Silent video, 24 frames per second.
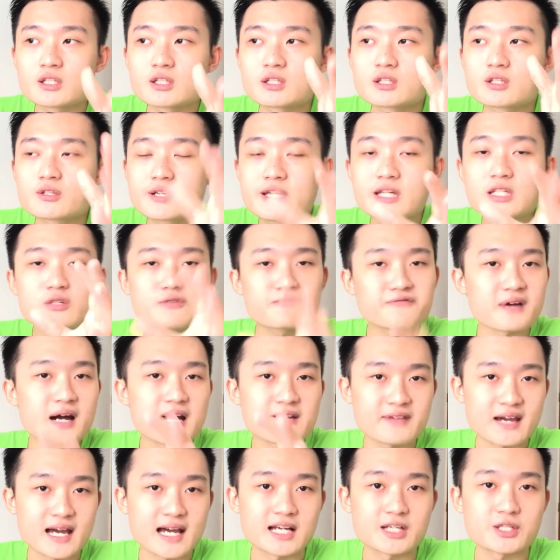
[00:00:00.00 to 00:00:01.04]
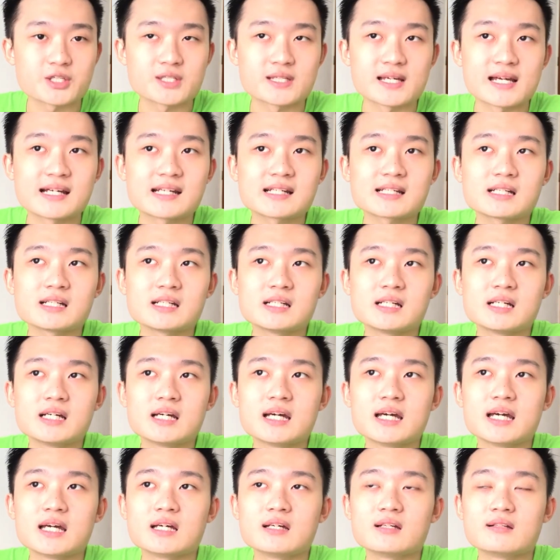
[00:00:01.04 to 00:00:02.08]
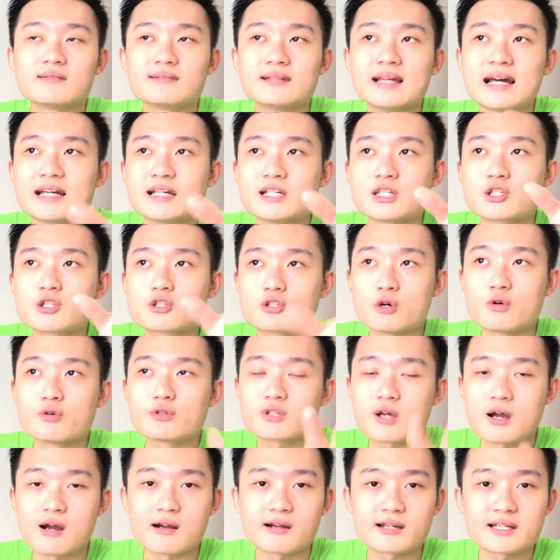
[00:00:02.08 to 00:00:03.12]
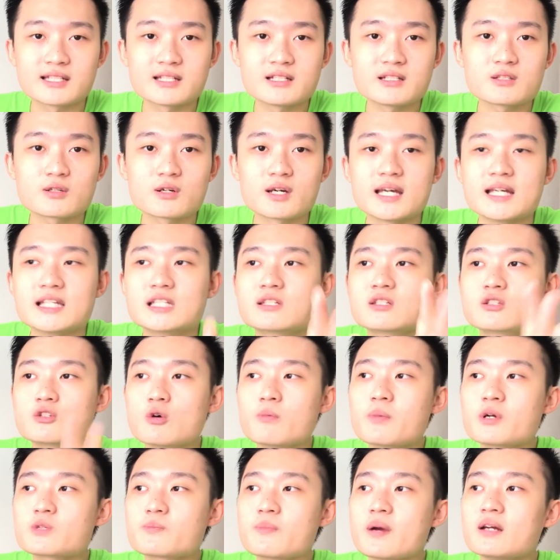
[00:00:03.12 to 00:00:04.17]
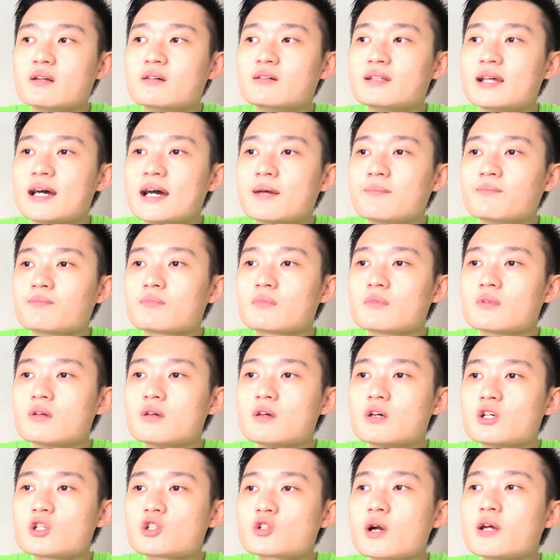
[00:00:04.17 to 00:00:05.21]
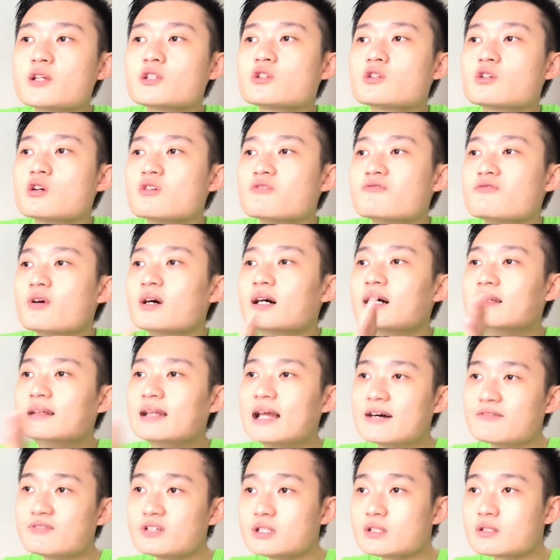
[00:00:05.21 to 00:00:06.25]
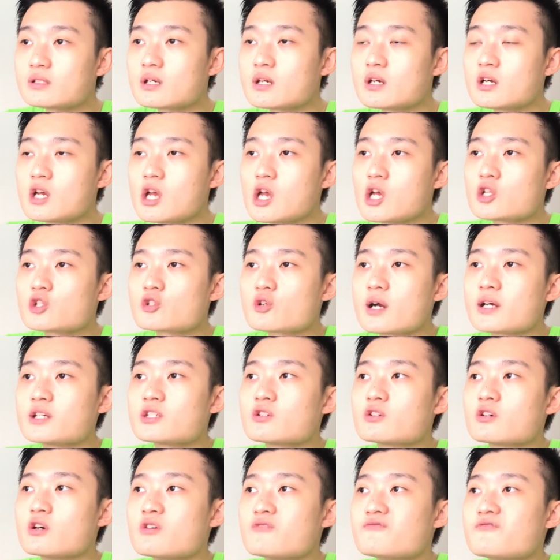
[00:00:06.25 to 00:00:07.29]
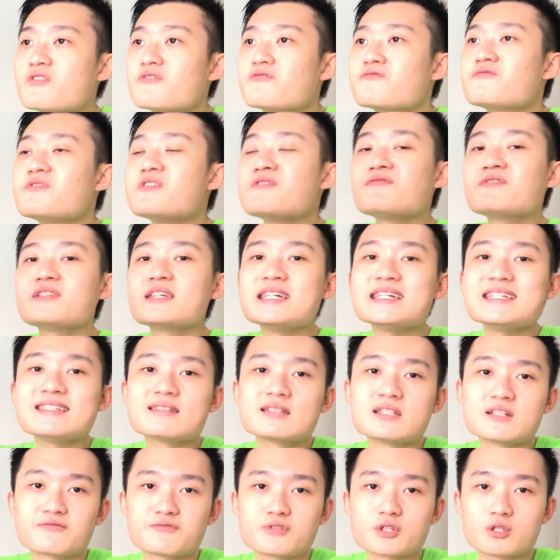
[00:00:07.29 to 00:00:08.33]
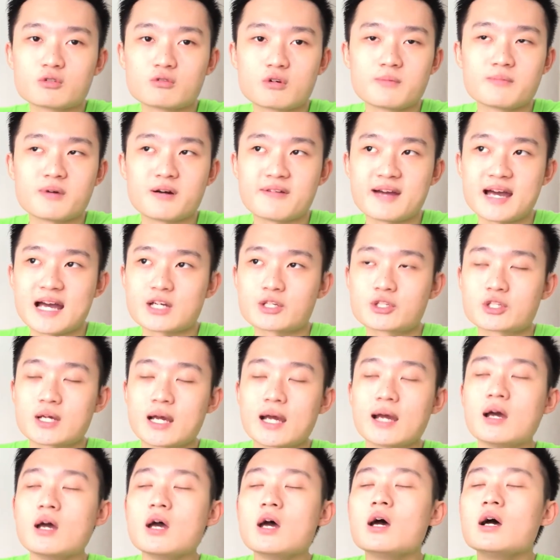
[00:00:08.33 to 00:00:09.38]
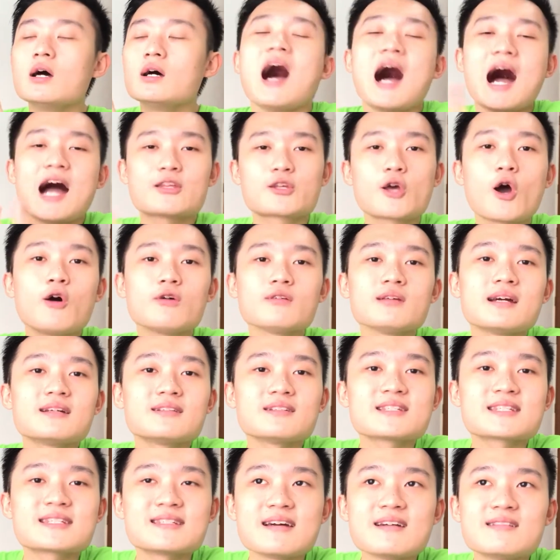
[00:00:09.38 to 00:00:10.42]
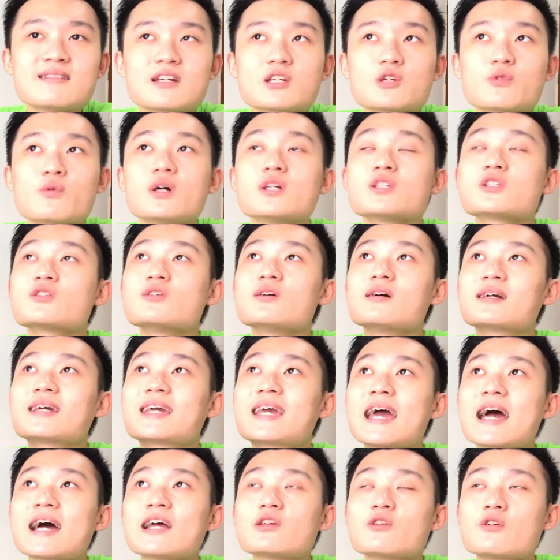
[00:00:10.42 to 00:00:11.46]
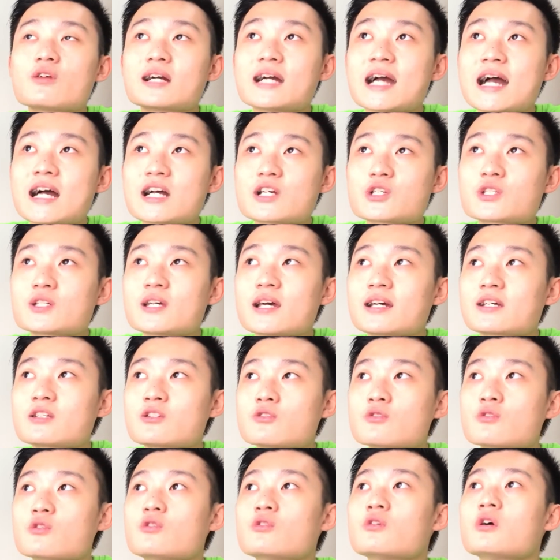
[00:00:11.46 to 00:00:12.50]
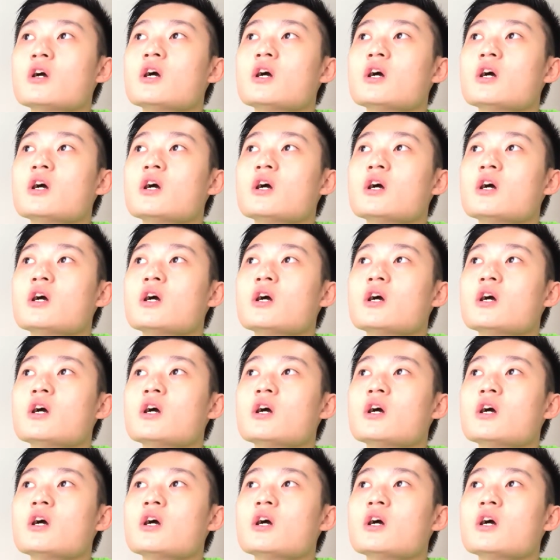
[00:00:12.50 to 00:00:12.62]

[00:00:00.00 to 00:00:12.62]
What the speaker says: 3 to 5 hashtags that is so targeted is so much better than trying to go for 11, trying to go for 15 different group of hashtags. I totally understand that you want to get your hashtag to,